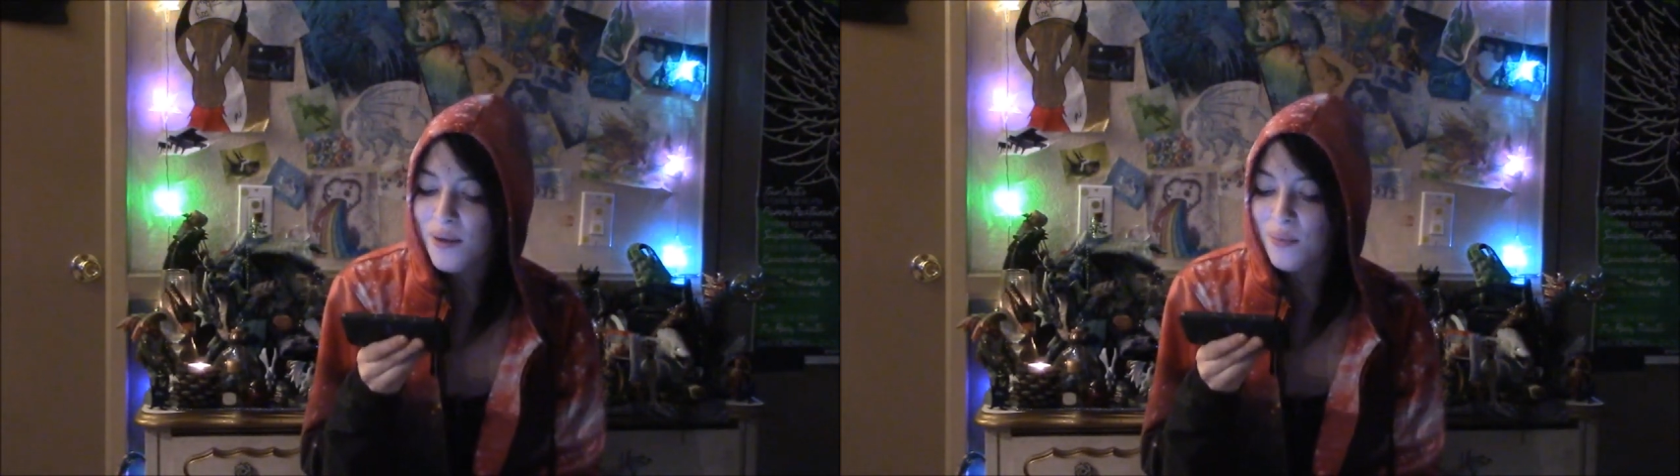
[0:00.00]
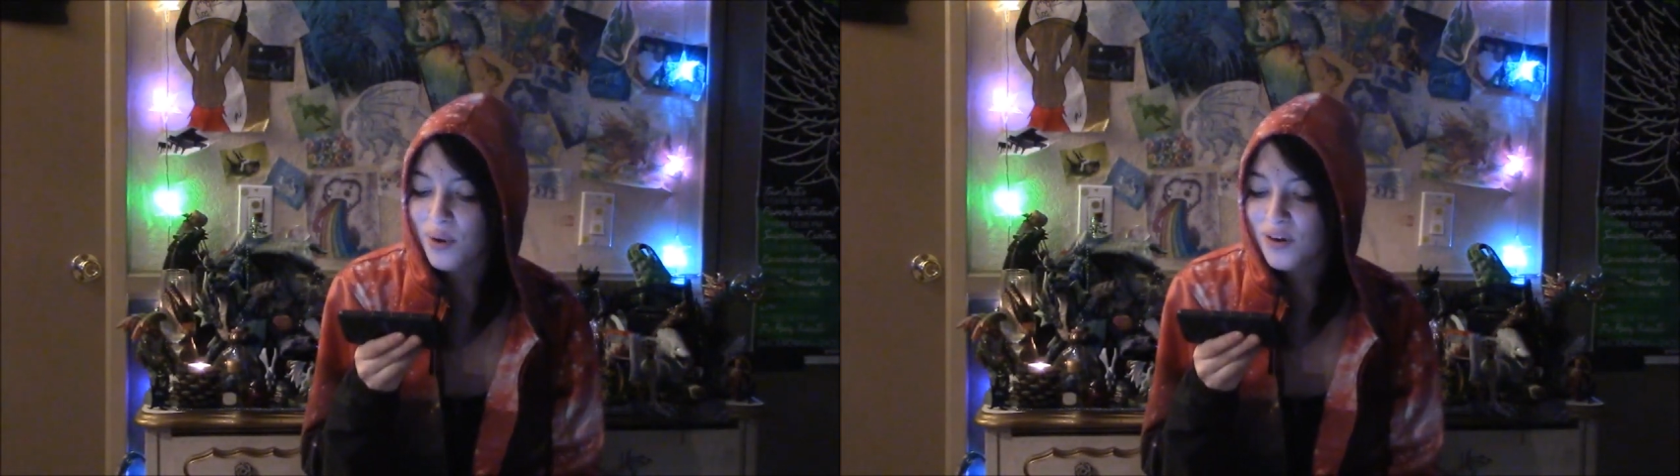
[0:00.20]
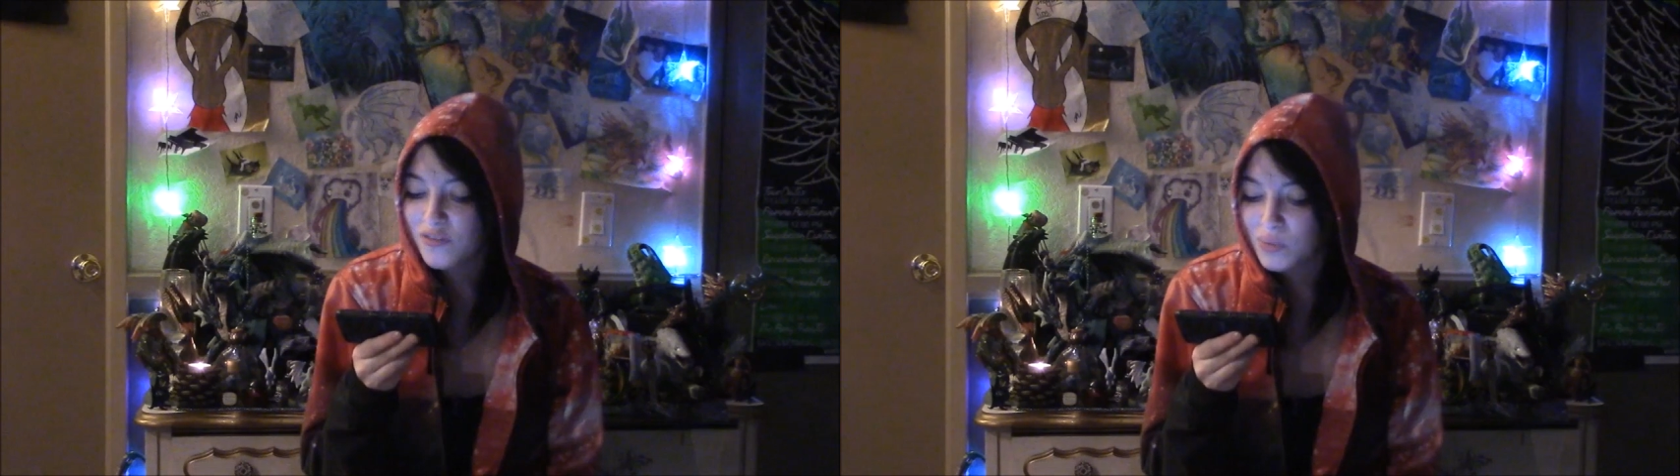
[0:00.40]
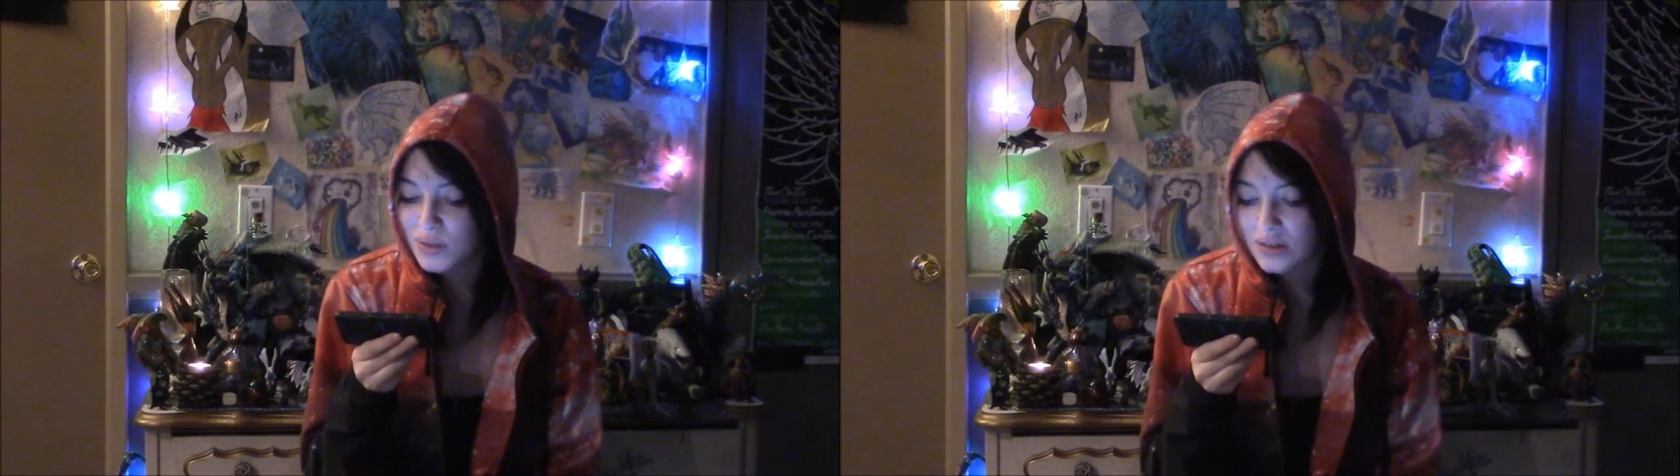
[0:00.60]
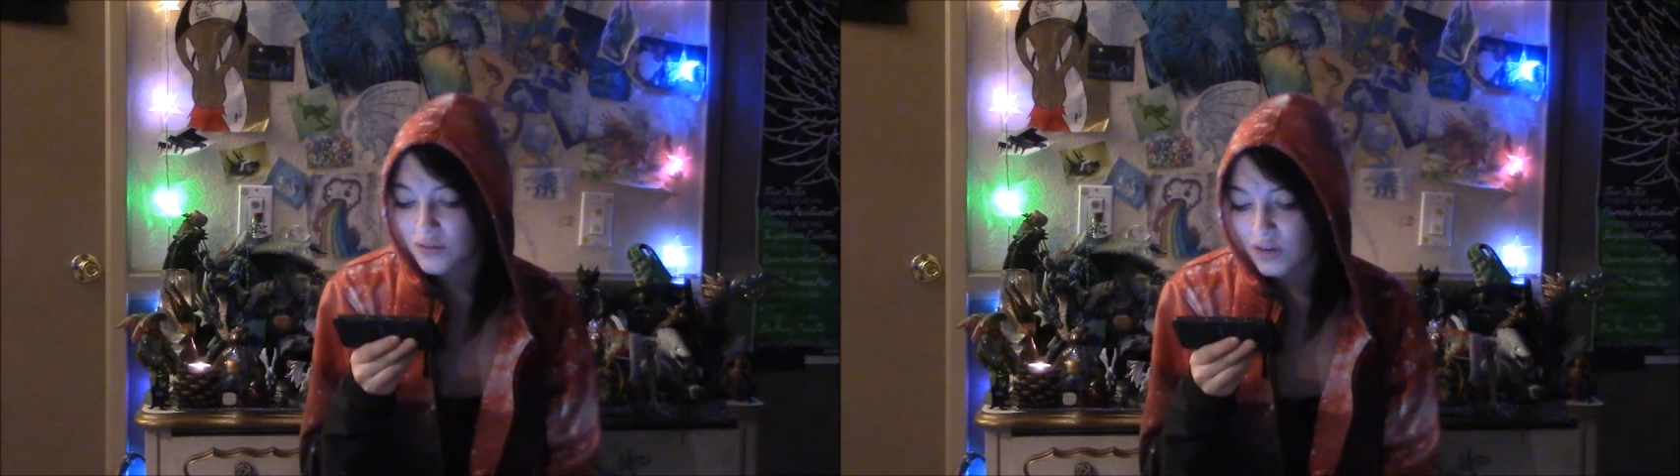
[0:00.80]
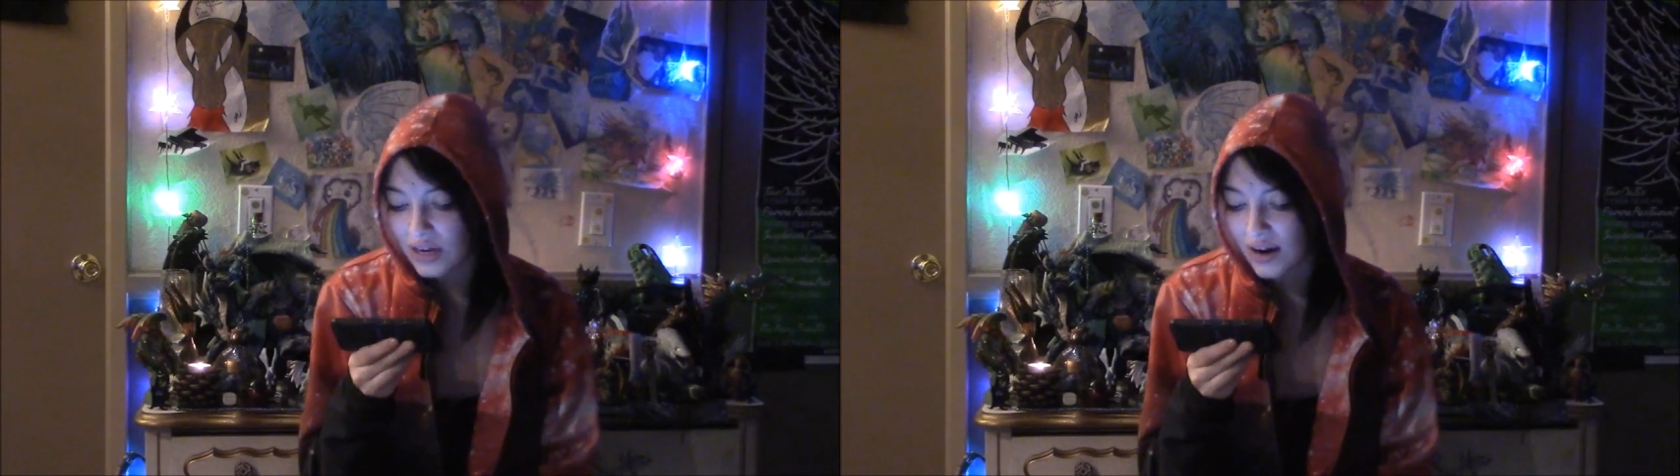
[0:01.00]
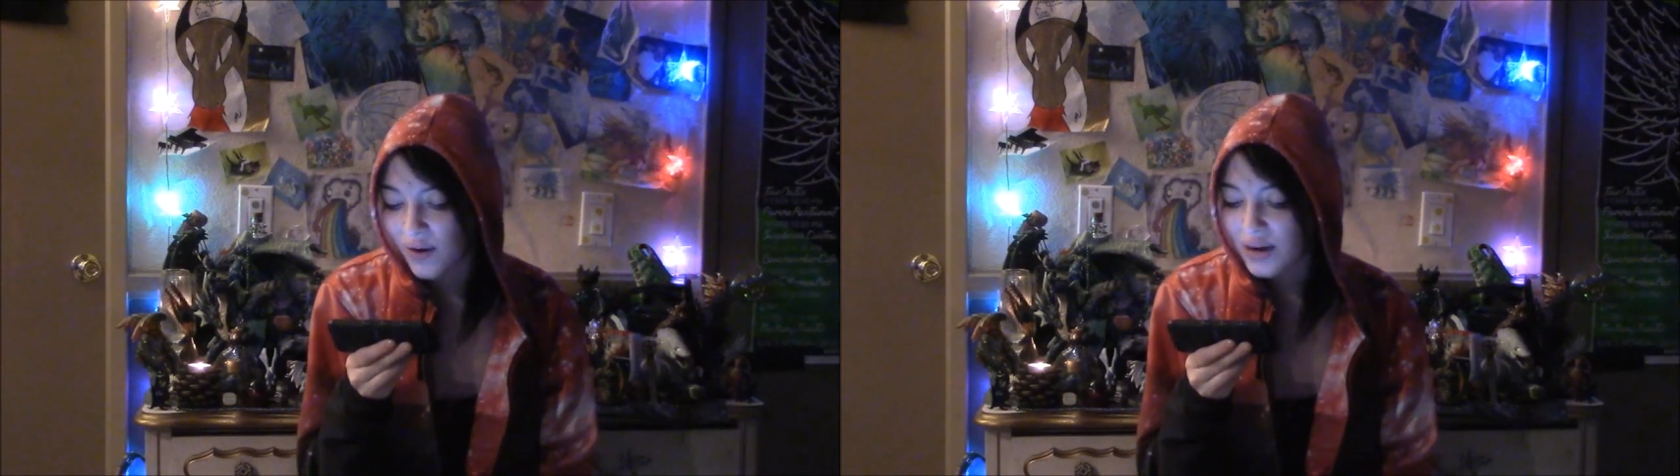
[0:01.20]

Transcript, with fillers: more of music video